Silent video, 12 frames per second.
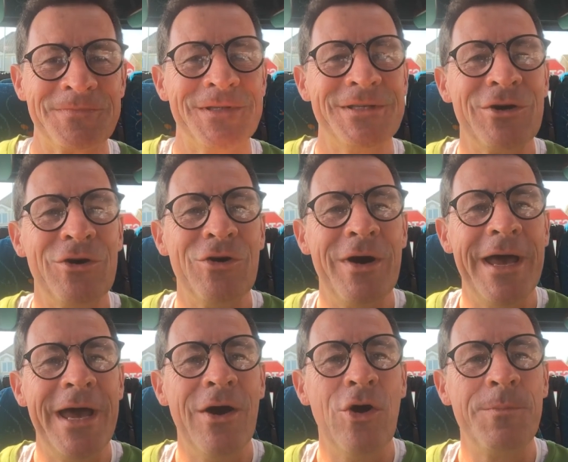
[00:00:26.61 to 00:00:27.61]
So
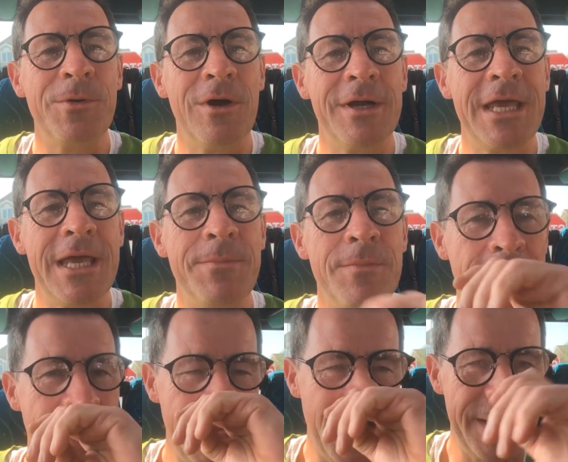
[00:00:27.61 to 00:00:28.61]
I hope you're all keeping
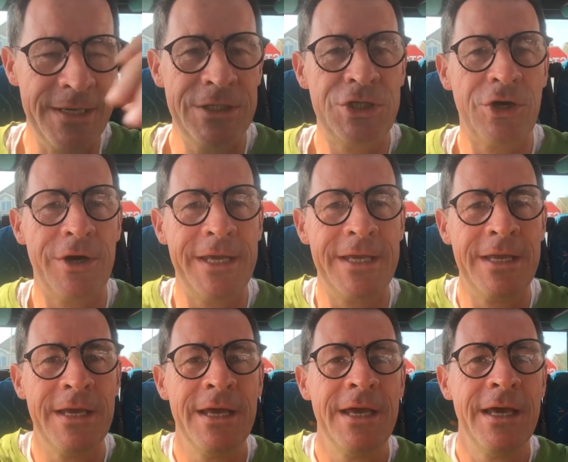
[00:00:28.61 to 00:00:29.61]
well and enjoying
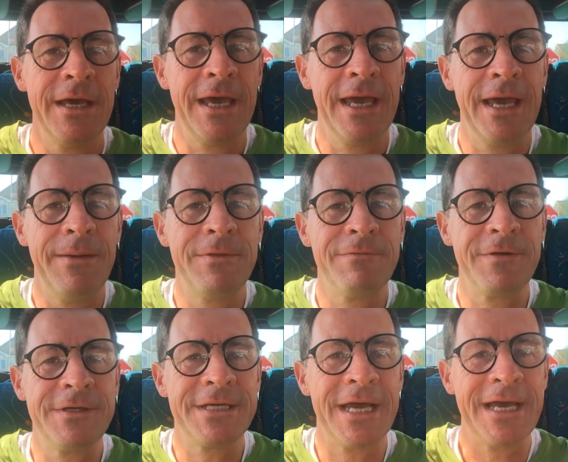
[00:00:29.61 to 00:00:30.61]
the
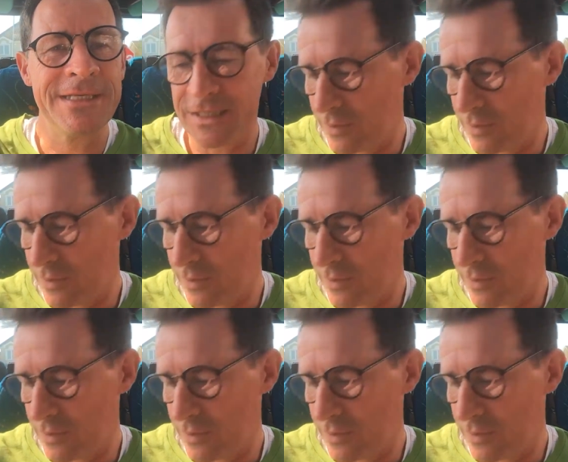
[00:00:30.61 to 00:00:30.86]
fantastic